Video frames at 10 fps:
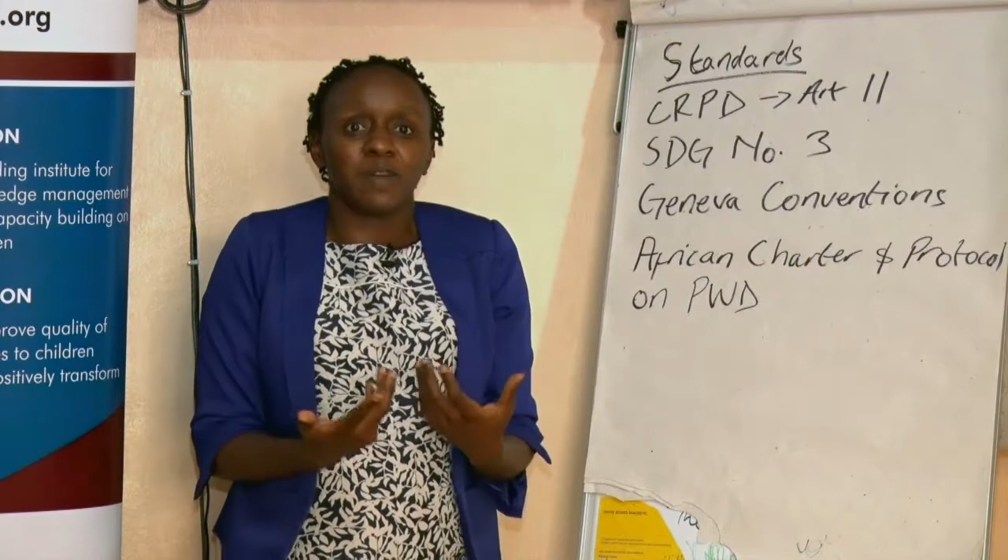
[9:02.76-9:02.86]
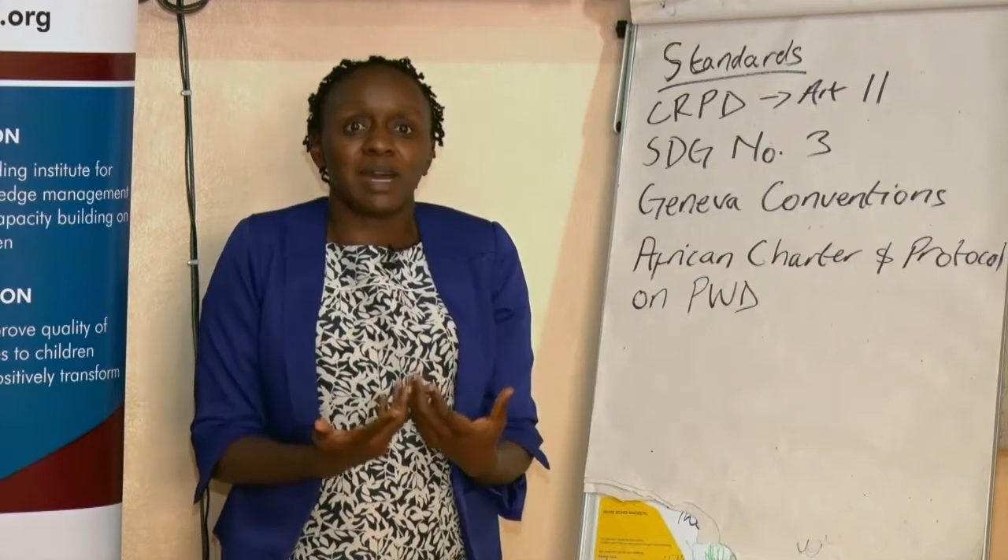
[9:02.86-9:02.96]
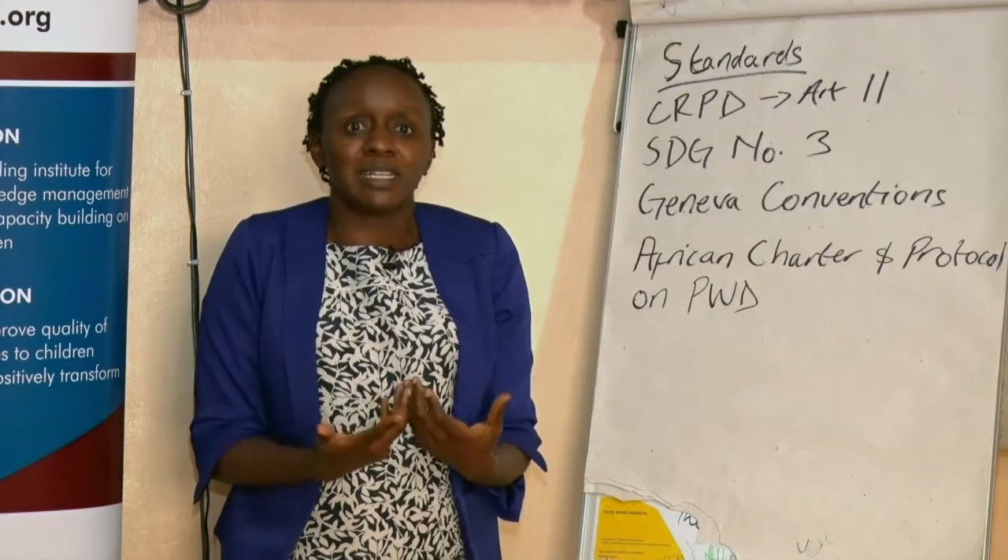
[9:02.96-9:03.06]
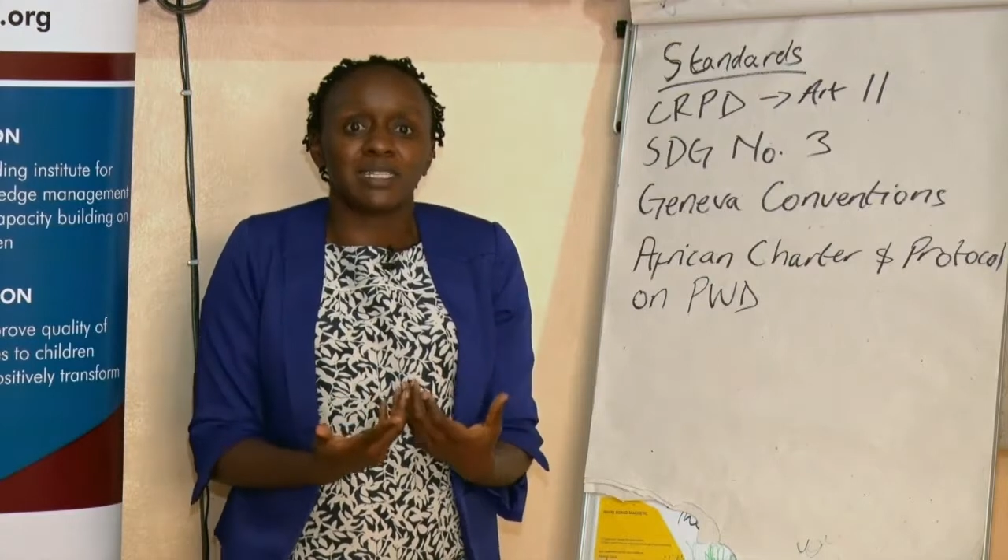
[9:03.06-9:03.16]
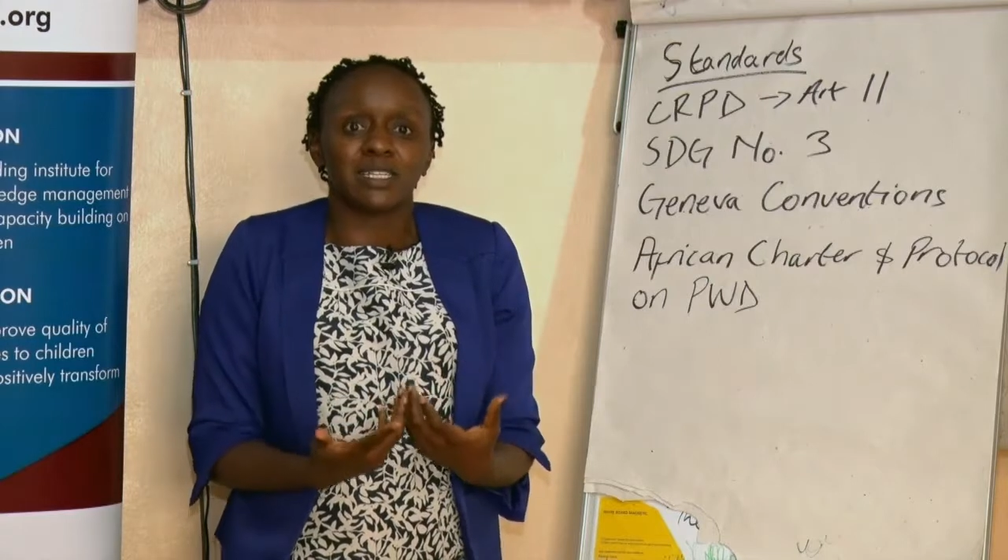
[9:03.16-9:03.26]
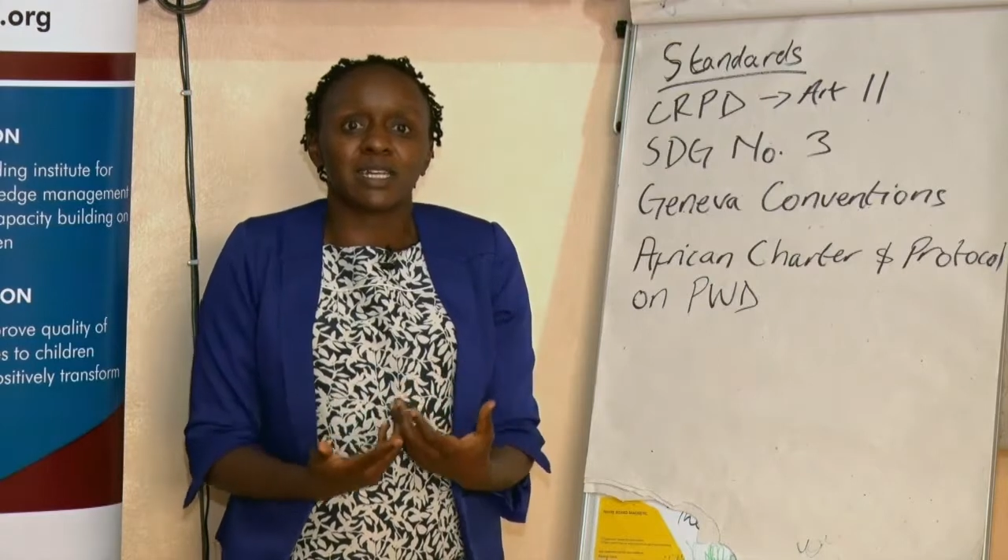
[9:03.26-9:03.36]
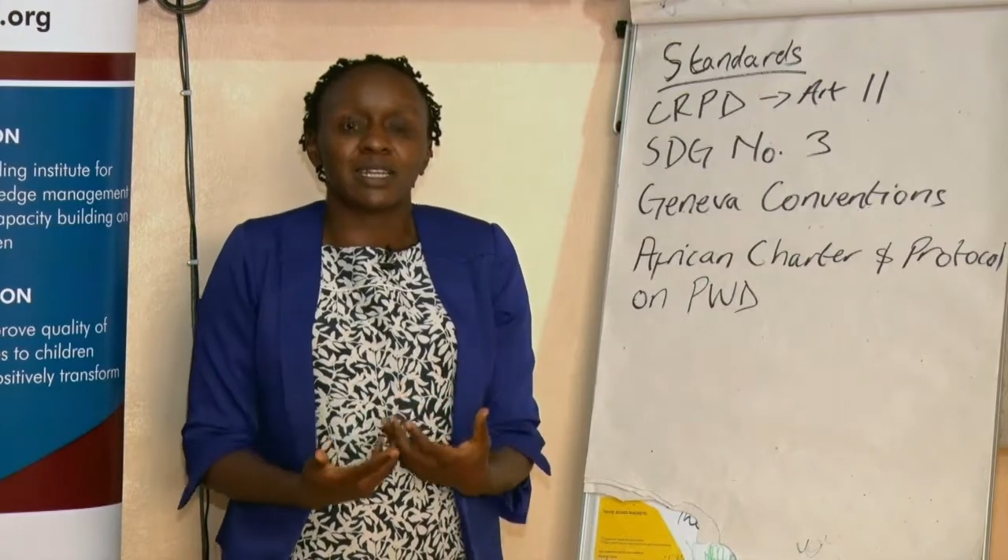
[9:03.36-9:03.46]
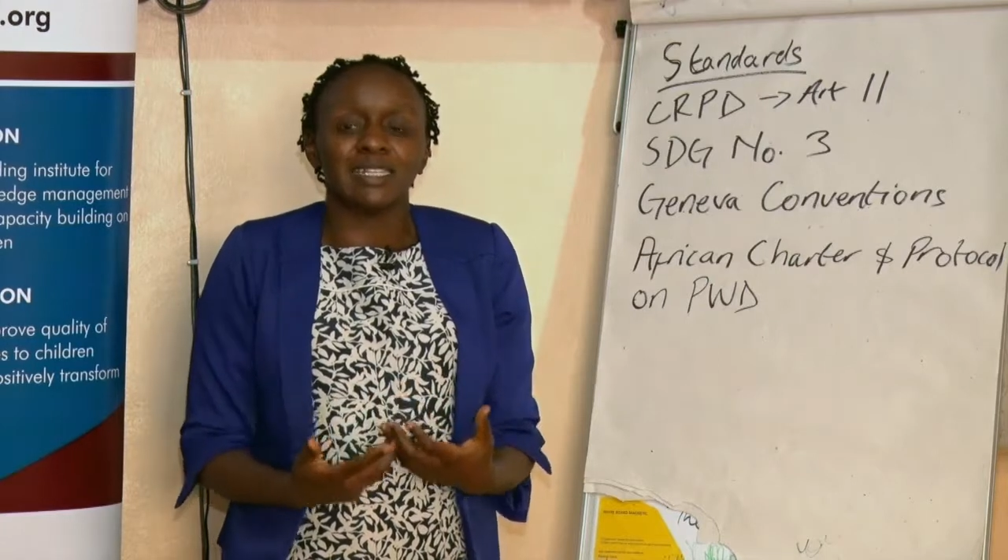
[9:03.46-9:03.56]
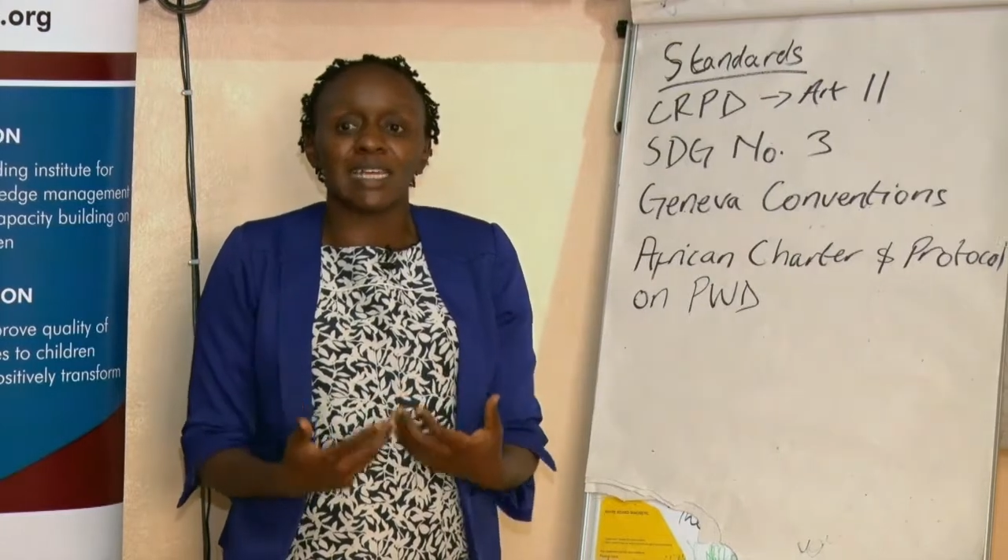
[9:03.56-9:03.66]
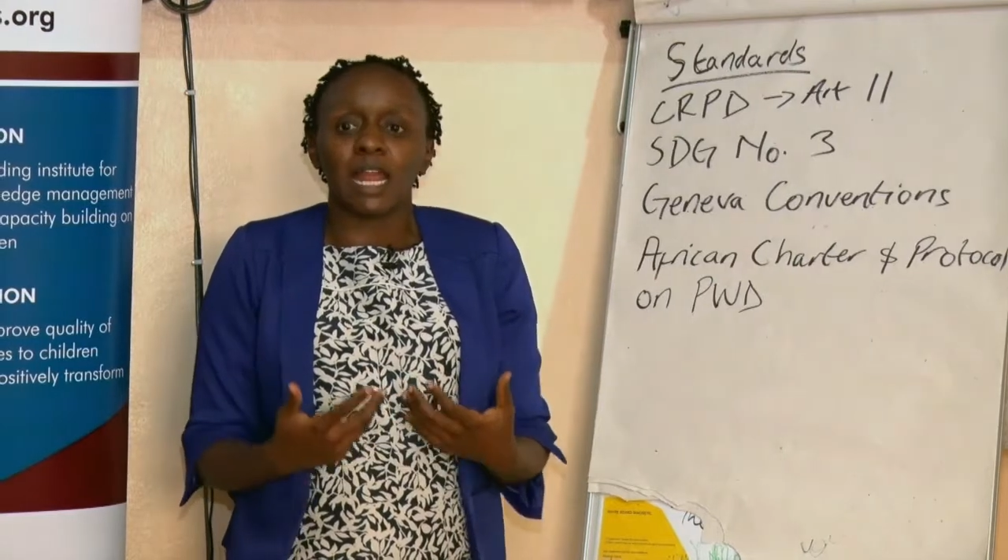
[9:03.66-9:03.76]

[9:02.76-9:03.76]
emergencies creates